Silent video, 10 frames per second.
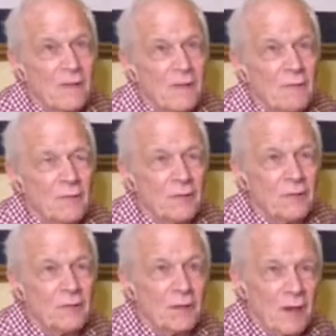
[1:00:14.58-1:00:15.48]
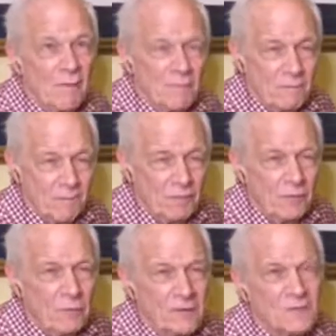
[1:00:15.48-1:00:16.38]
We'll do
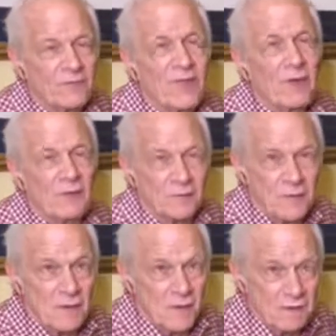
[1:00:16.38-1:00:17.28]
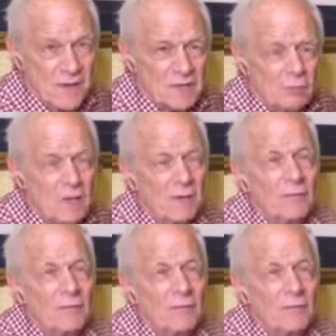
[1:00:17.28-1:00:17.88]
a bunch of carols next week.